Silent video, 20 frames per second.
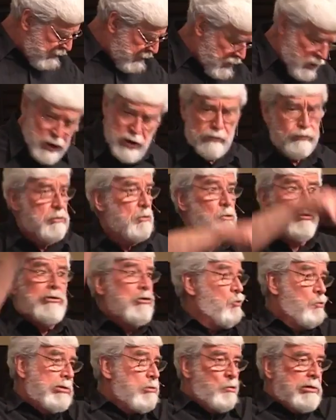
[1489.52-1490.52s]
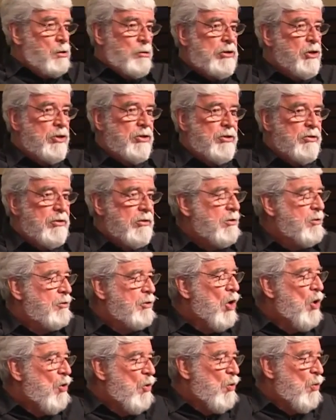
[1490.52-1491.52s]
And just
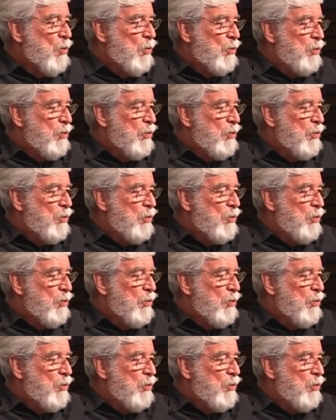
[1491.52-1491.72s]
go.